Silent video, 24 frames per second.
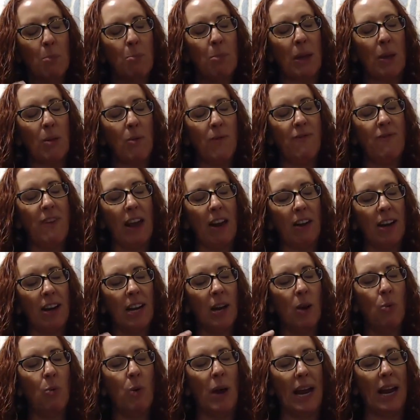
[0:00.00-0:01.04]
Be
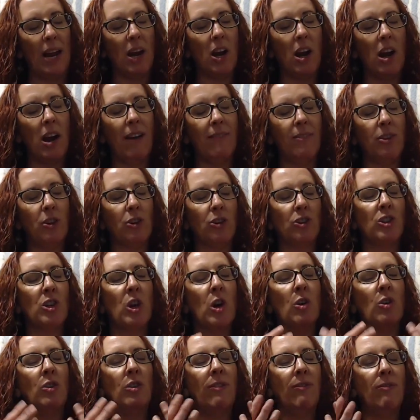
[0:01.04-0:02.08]
very aware of your
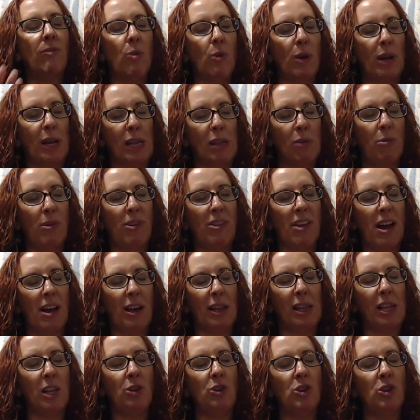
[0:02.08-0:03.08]
tone of voice with us.